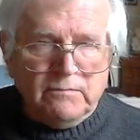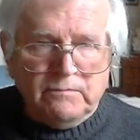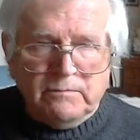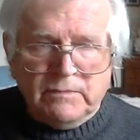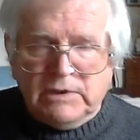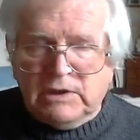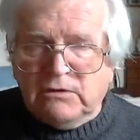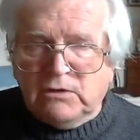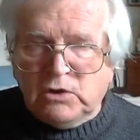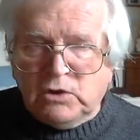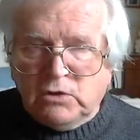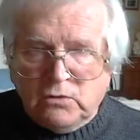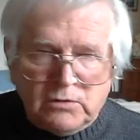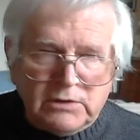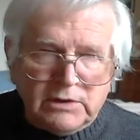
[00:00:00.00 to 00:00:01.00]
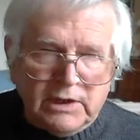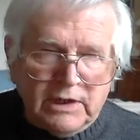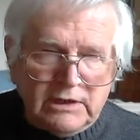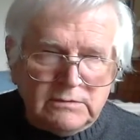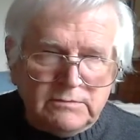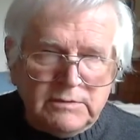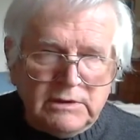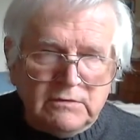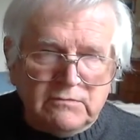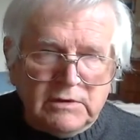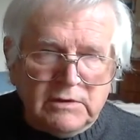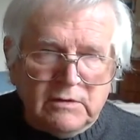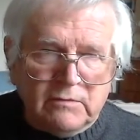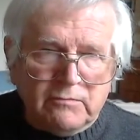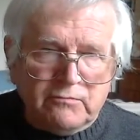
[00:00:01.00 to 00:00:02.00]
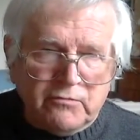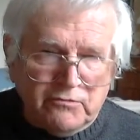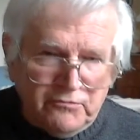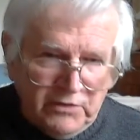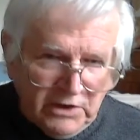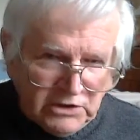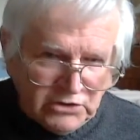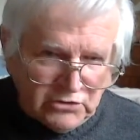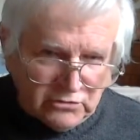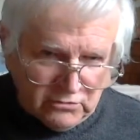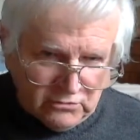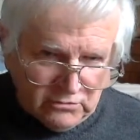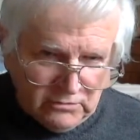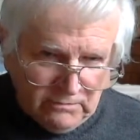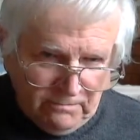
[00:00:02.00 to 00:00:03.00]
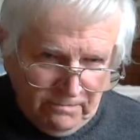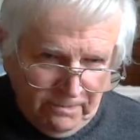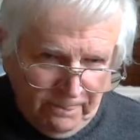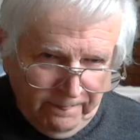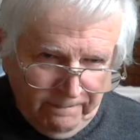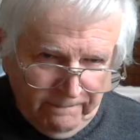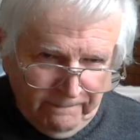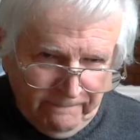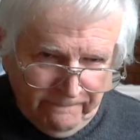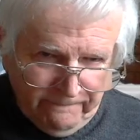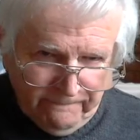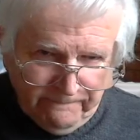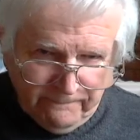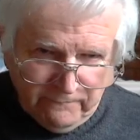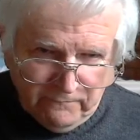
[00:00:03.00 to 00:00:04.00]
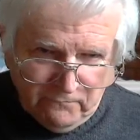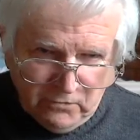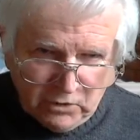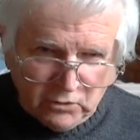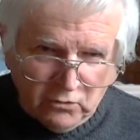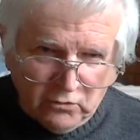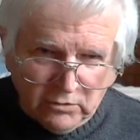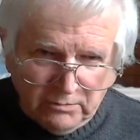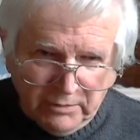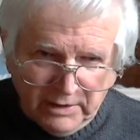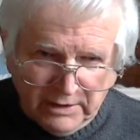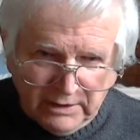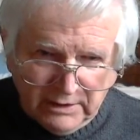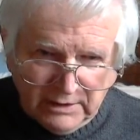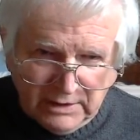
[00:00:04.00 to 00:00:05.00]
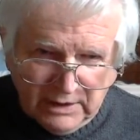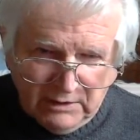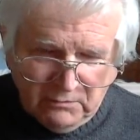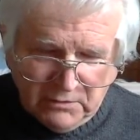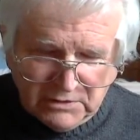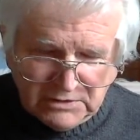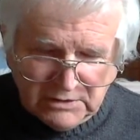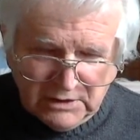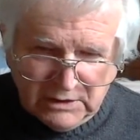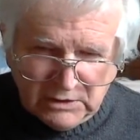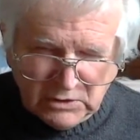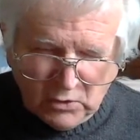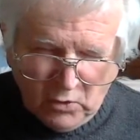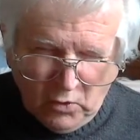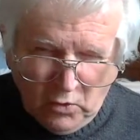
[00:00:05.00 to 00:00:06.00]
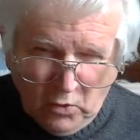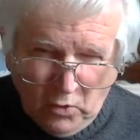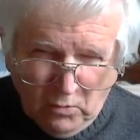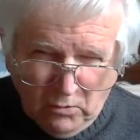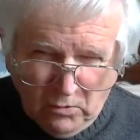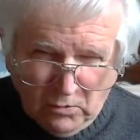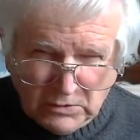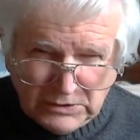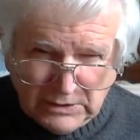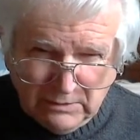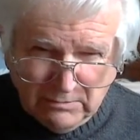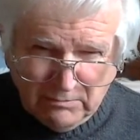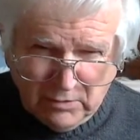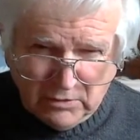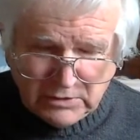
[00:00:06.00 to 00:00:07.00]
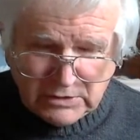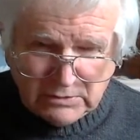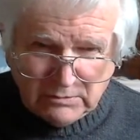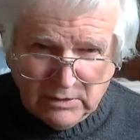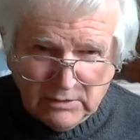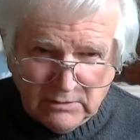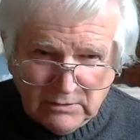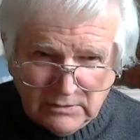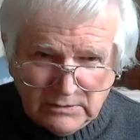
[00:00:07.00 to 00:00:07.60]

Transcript: but in the UK, to be a professional recorder player, I would say is almost impossible.